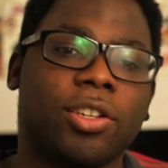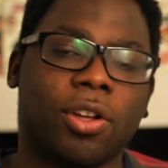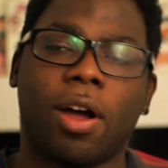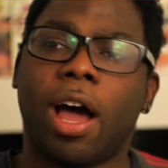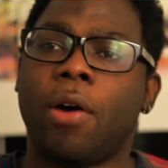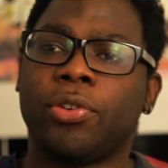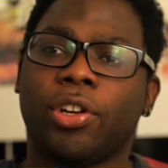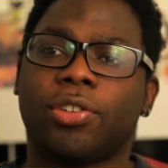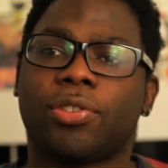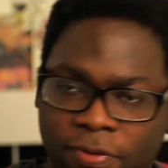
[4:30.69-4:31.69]
So I'll
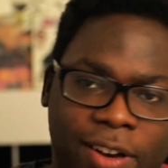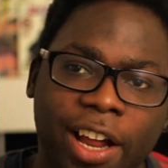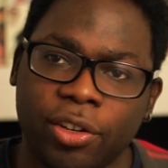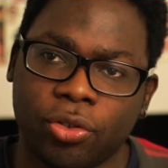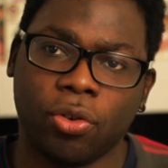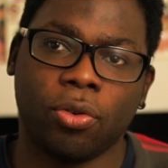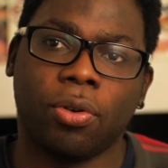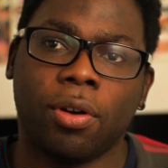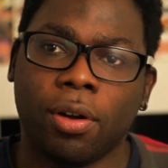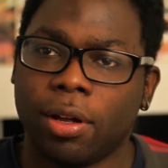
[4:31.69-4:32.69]
just fly through